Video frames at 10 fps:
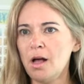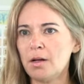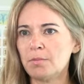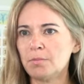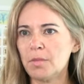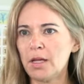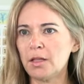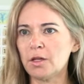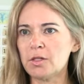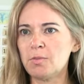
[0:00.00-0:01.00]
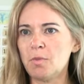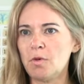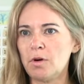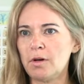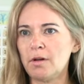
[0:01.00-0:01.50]
um, it looks
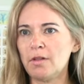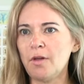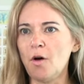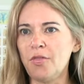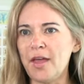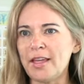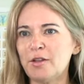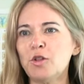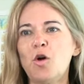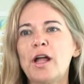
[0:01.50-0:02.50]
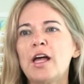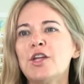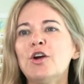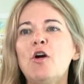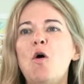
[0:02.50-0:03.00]
more. Oh, thank you,
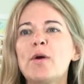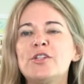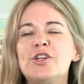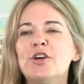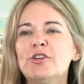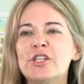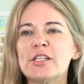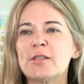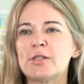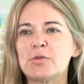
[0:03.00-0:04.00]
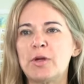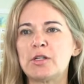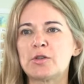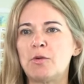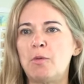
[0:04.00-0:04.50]
Gloria. You're always you're just the
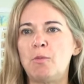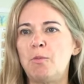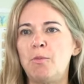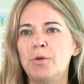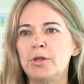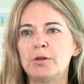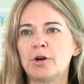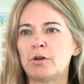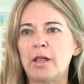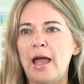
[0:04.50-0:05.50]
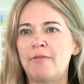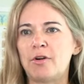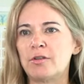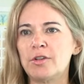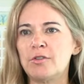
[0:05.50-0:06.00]
sweetest girl
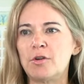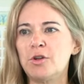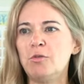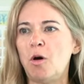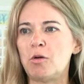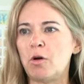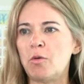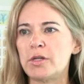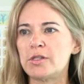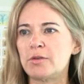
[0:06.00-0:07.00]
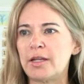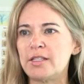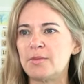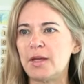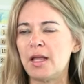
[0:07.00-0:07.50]
ever. You know, you are always so
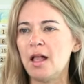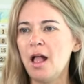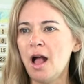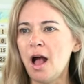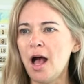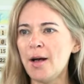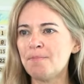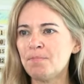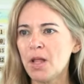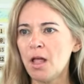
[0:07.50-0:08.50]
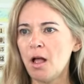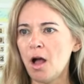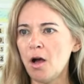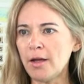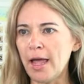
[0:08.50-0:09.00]
nice to me. Um,
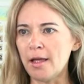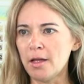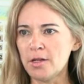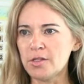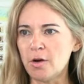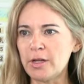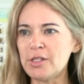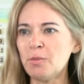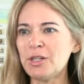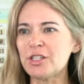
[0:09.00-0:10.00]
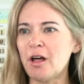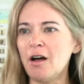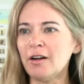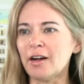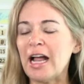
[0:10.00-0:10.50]
okay, so it's so much
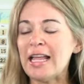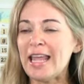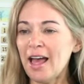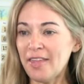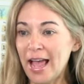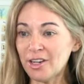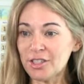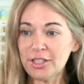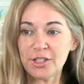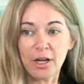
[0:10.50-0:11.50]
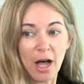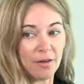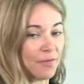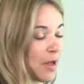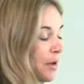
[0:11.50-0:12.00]
longer. Yeah, they actually took
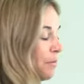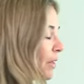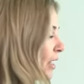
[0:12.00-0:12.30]
off um,